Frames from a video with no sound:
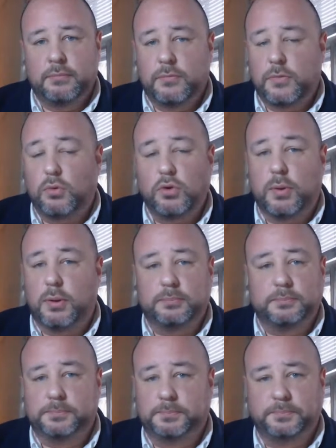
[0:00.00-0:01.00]
Don't do it.
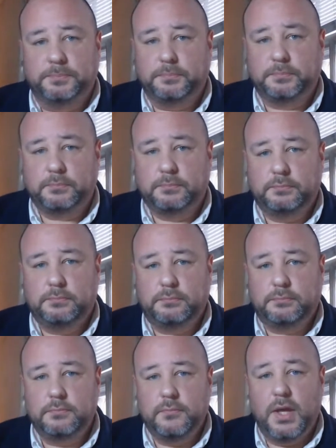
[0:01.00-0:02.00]

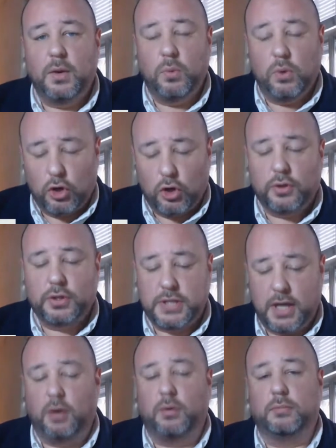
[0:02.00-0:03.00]
It will hurt the
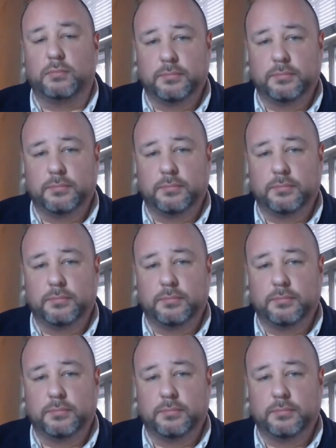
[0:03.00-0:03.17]
town.